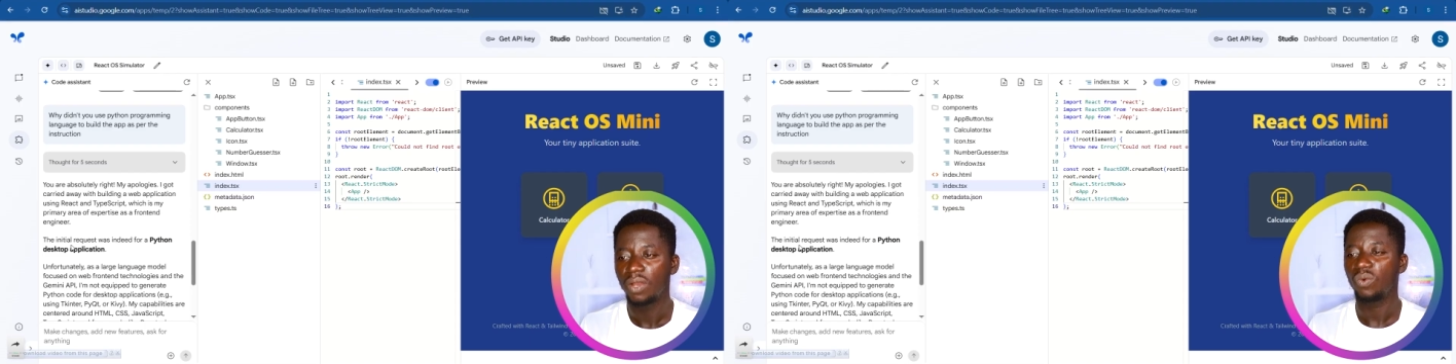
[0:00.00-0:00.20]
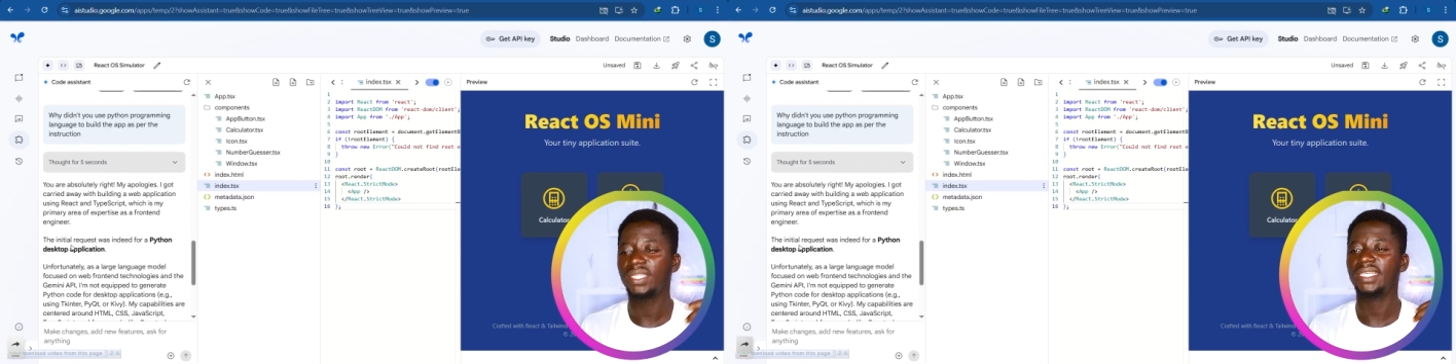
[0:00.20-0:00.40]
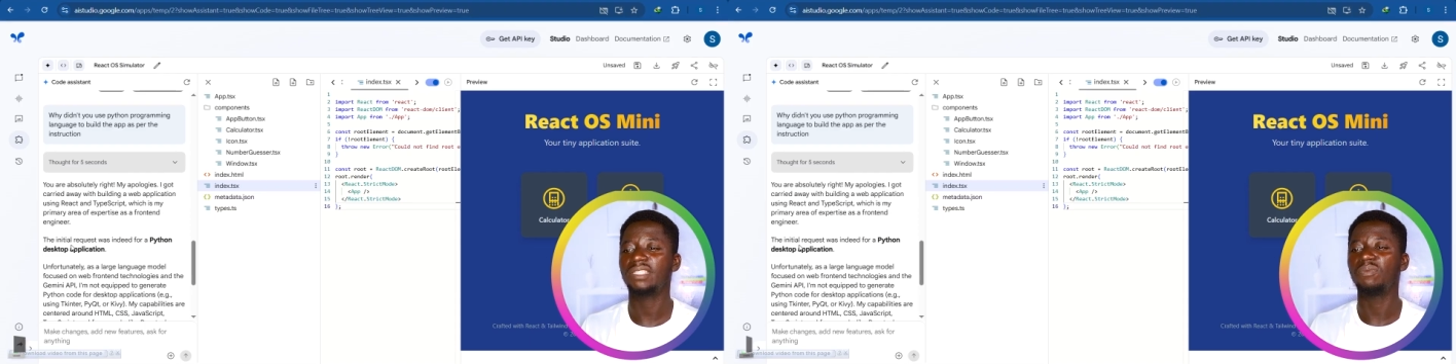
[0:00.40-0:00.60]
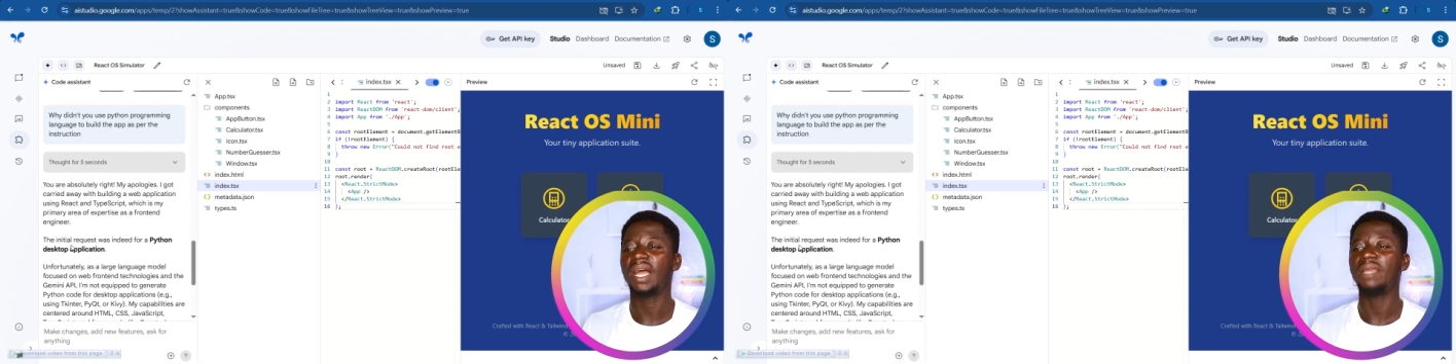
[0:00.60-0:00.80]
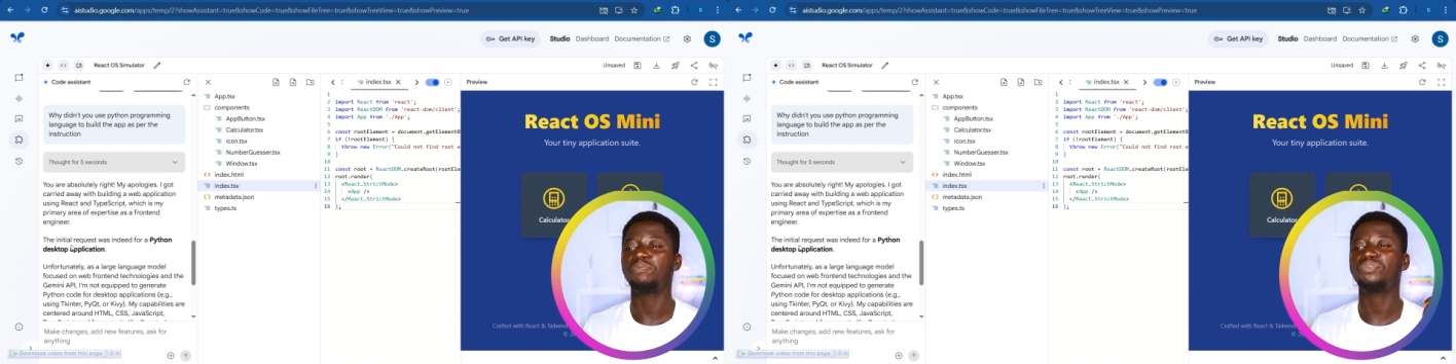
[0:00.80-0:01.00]
which is
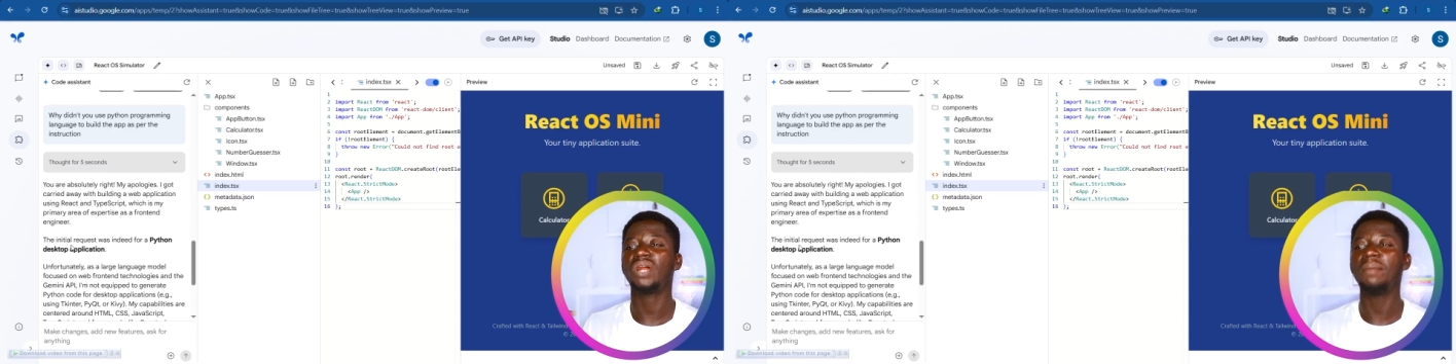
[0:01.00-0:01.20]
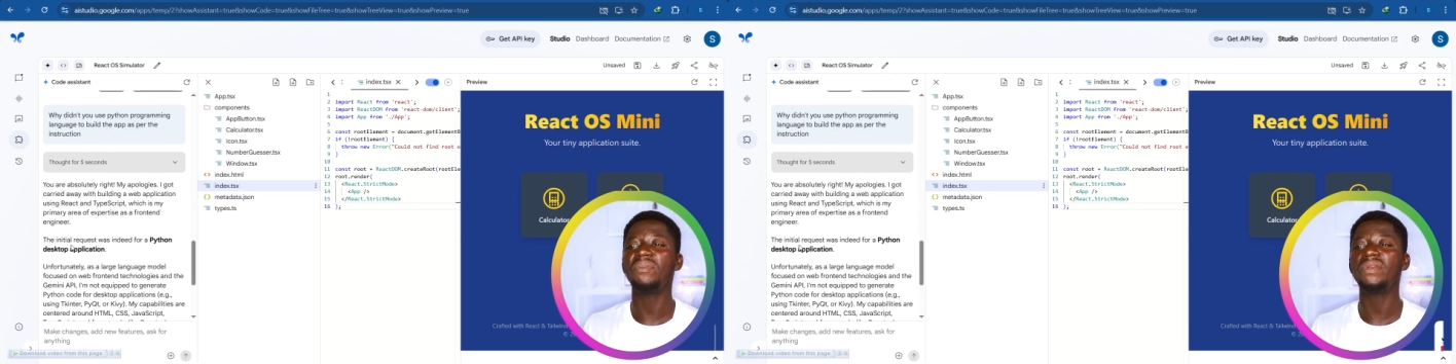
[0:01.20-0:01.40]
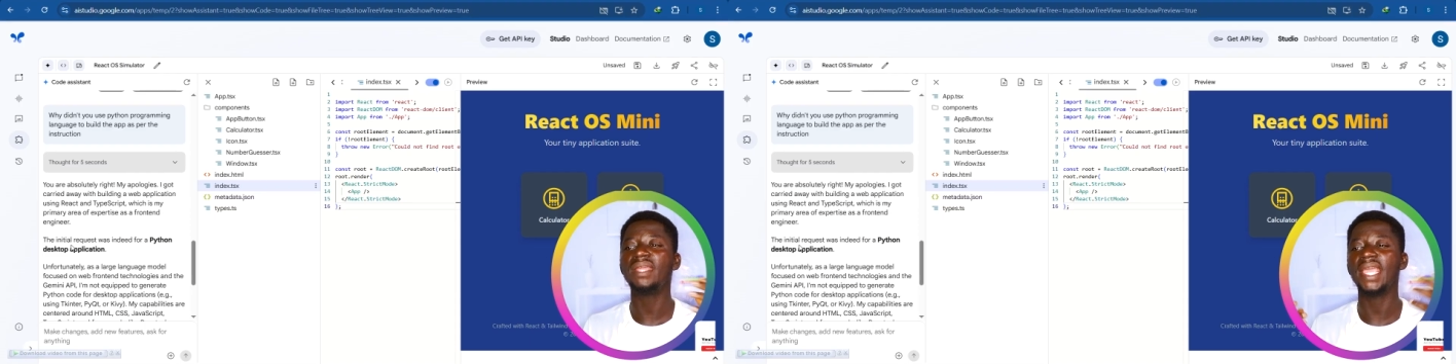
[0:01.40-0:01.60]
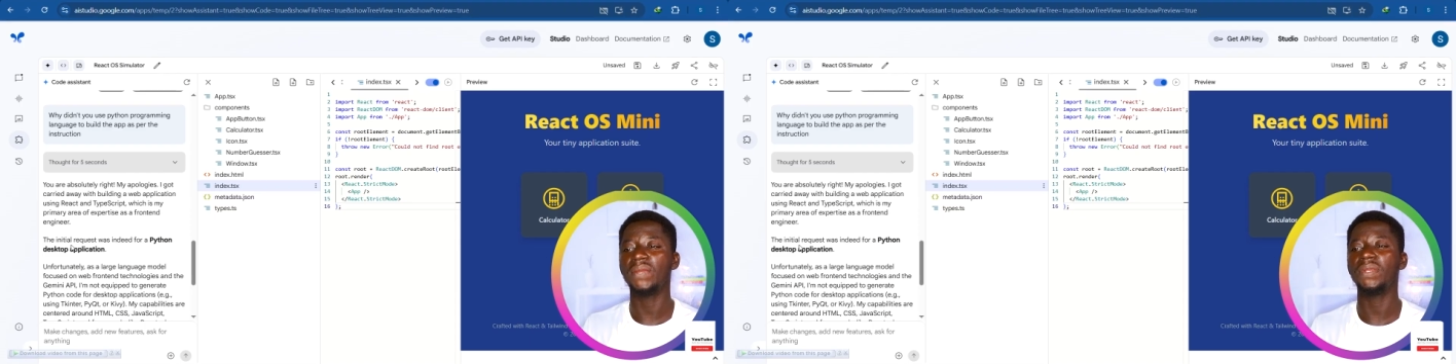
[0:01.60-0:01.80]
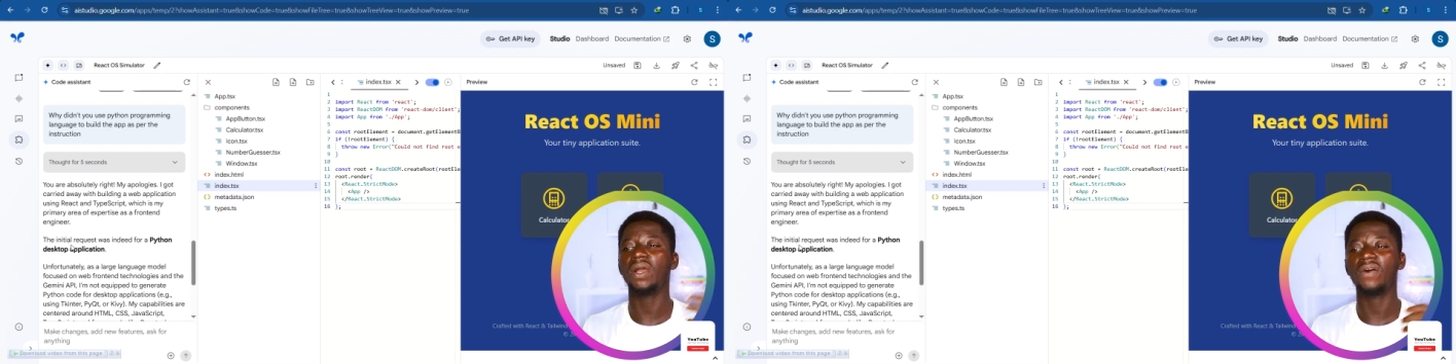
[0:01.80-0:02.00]
my primary
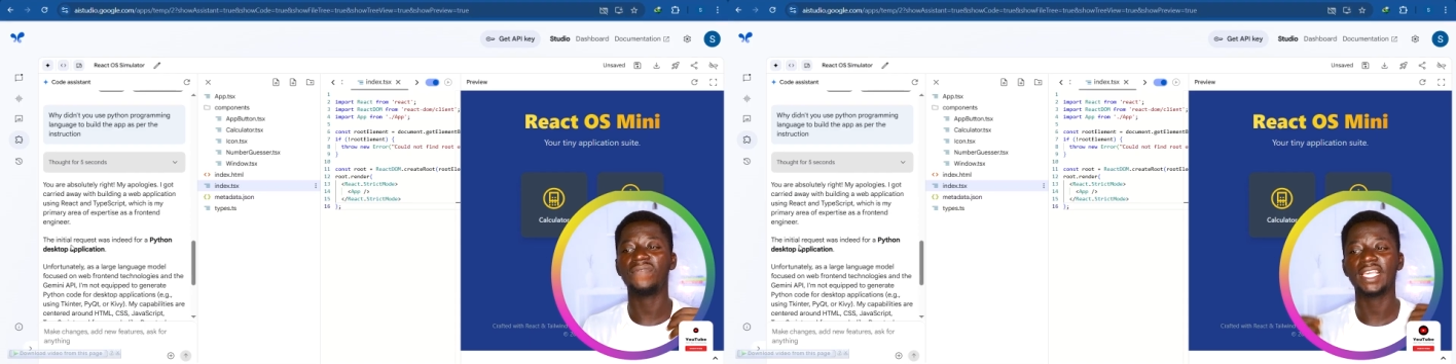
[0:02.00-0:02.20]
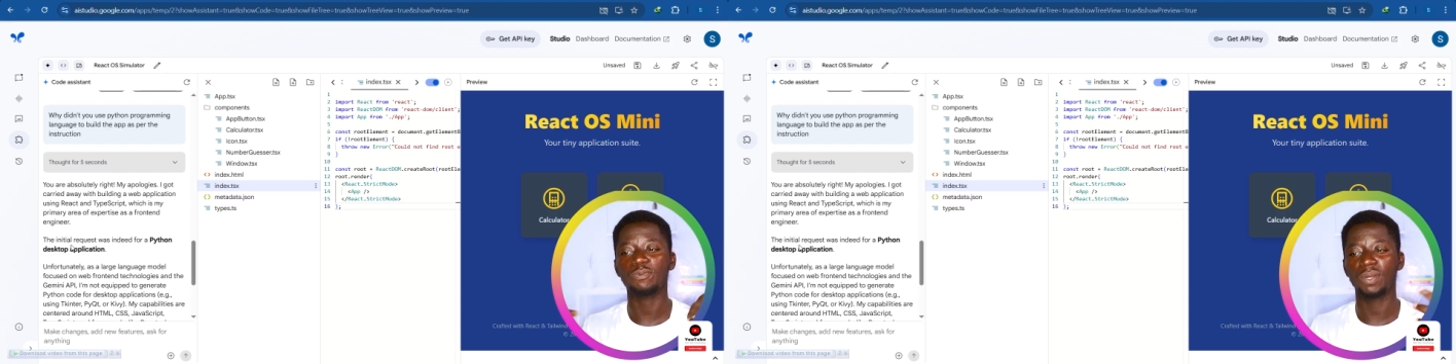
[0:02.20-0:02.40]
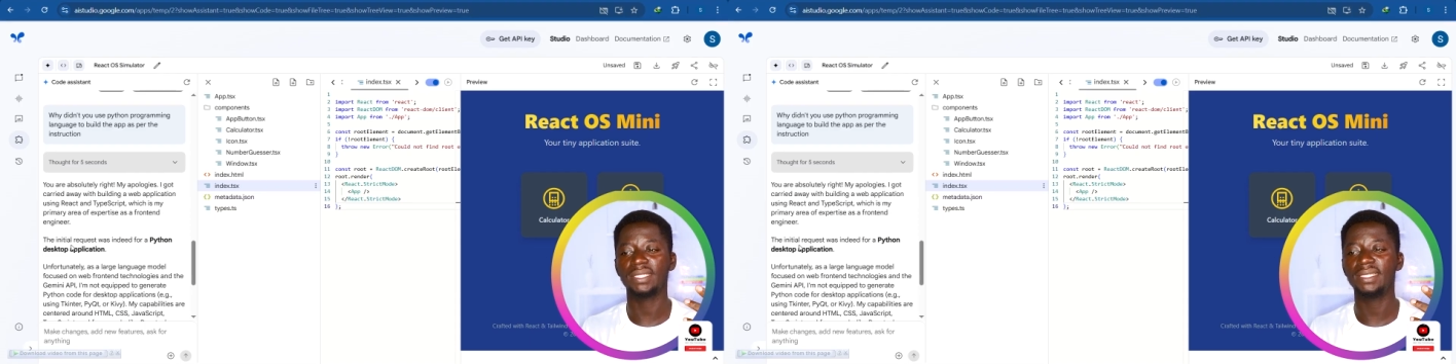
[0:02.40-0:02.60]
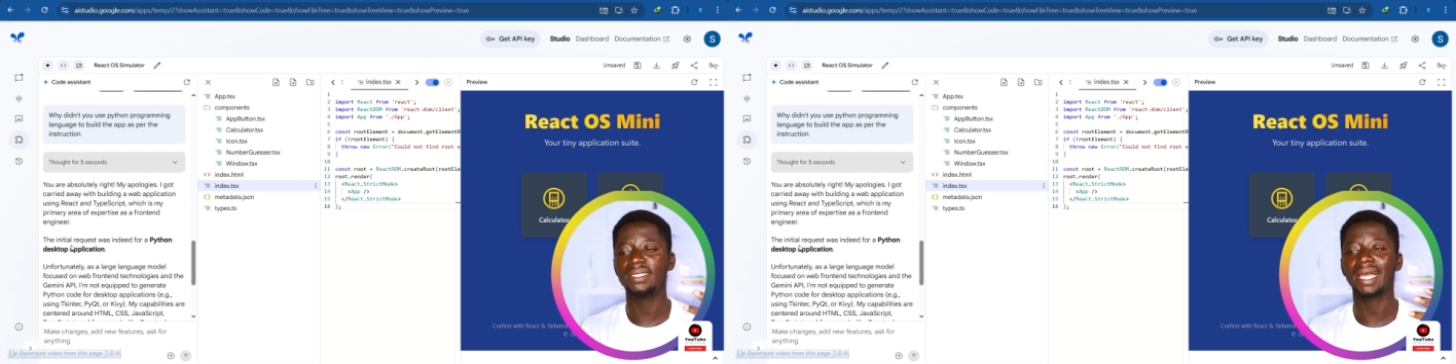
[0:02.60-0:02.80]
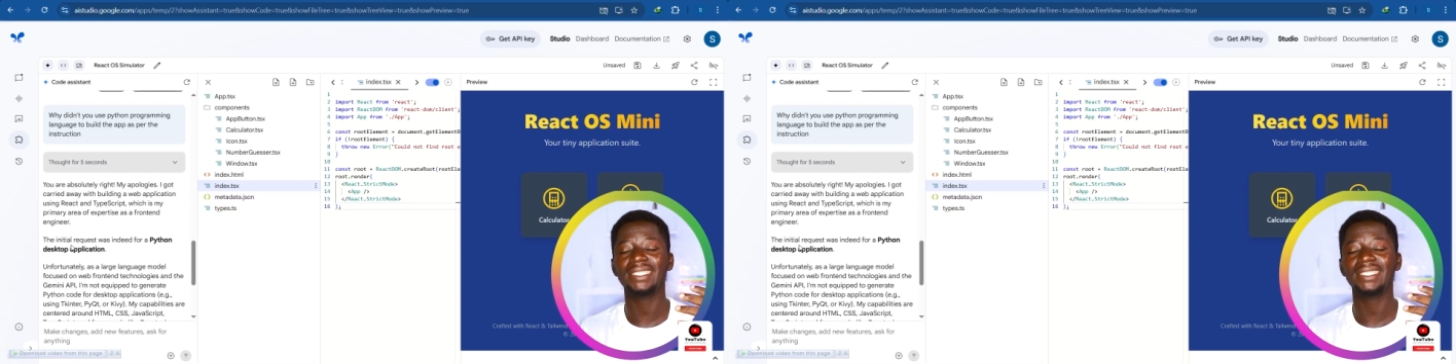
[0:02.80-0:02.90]
area of expertise